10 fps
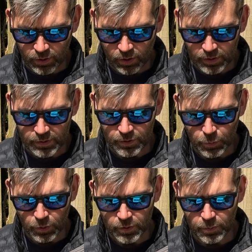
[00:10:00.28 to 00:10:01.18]
light as
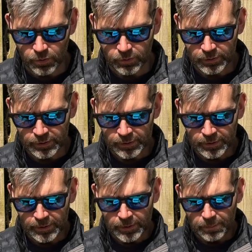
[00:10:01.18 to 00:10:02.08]
possible.
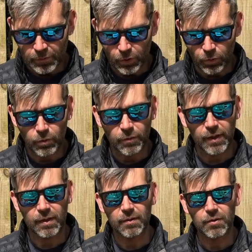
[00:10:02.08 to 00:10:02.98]
All of
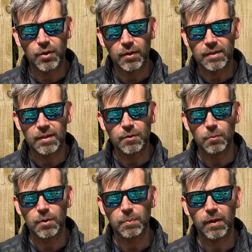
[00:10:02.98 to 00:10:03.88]
that ties into
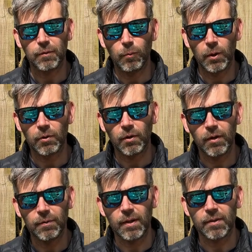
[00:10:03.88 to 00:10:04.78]
respect for
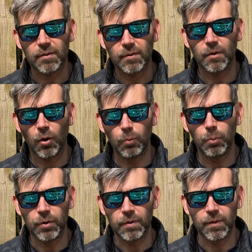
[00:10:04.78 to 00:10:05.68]
wildlife. That's the whole
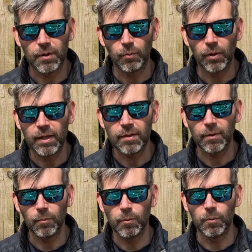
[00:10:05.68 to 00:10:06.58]
point of this, really, is
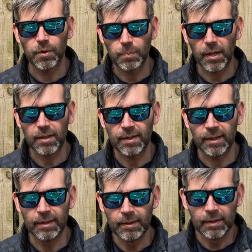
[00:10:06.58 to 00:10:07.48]
that we're
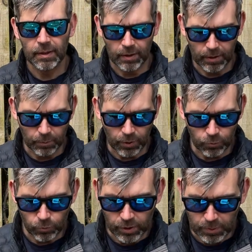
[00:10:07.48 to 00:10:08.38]
respecting a
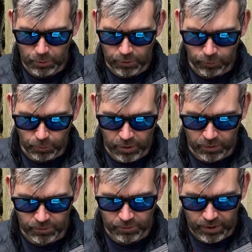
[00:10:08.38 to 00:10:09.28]
really beautiful
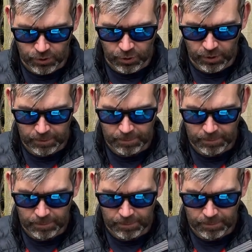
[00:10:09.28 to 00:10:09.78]
part of nature,